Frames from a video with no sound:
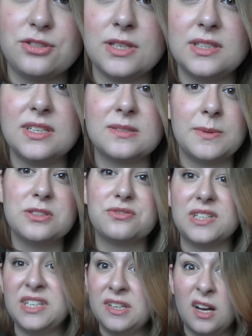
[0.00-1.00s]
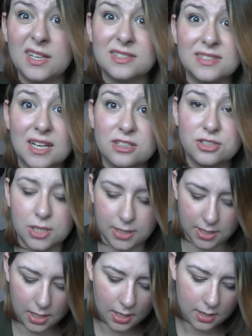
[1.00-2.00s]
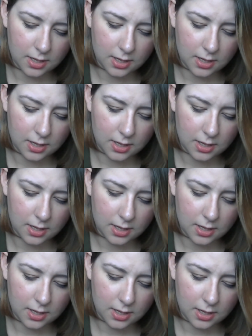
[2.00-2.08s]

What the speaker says: smells really nice, actually.